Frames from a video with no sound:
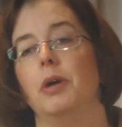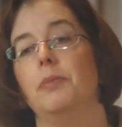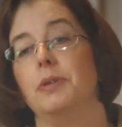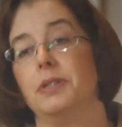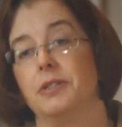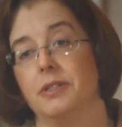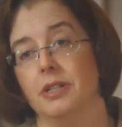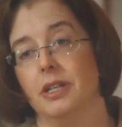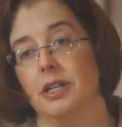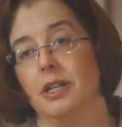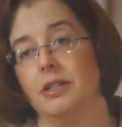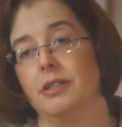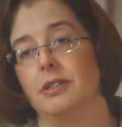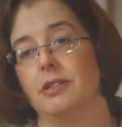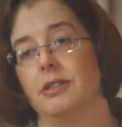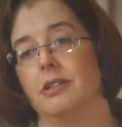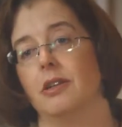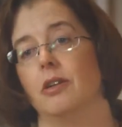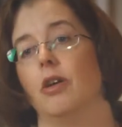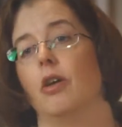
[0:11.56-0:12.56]

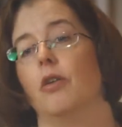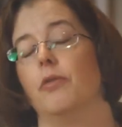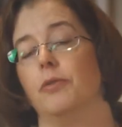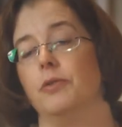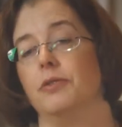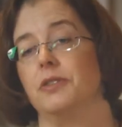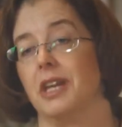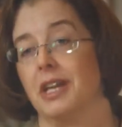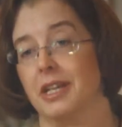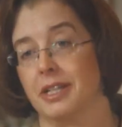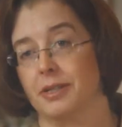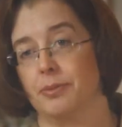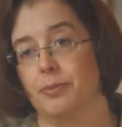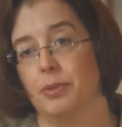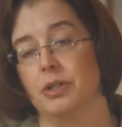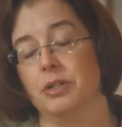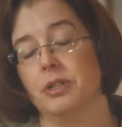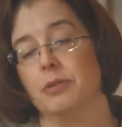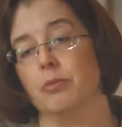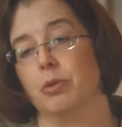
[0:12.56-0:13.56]
business offers
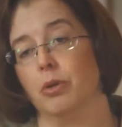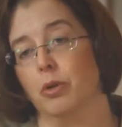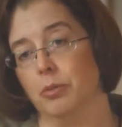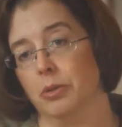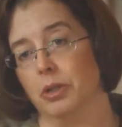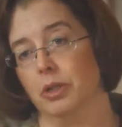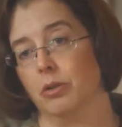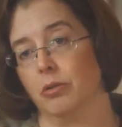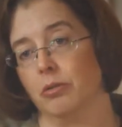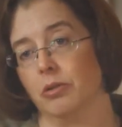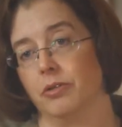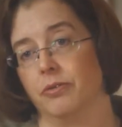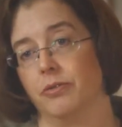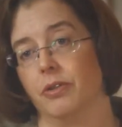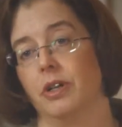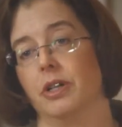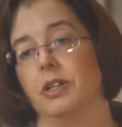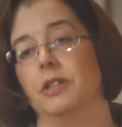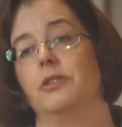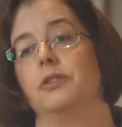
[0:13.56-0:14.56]
expert employment law
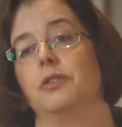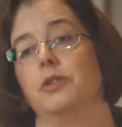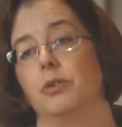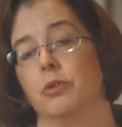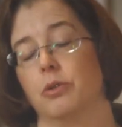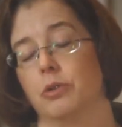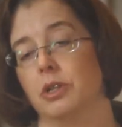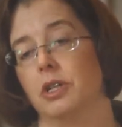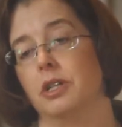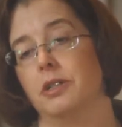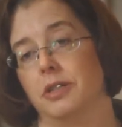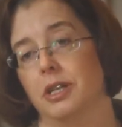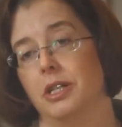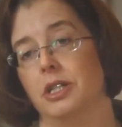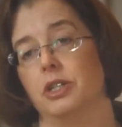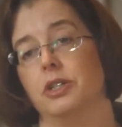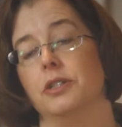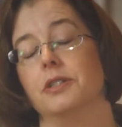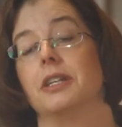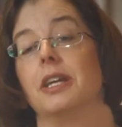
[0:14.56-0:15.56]
advice to
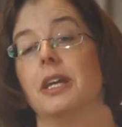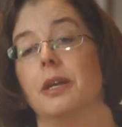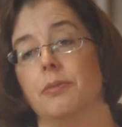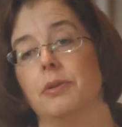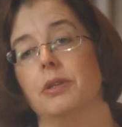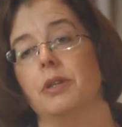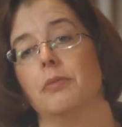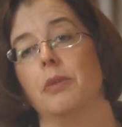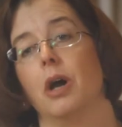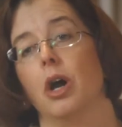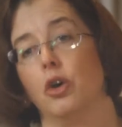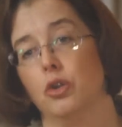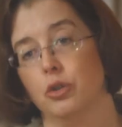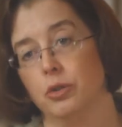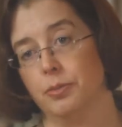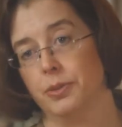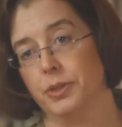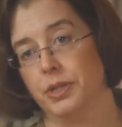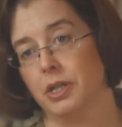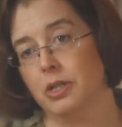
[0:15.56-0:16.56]
organisations, keeping them
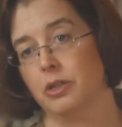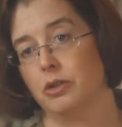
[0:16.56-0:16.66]
100%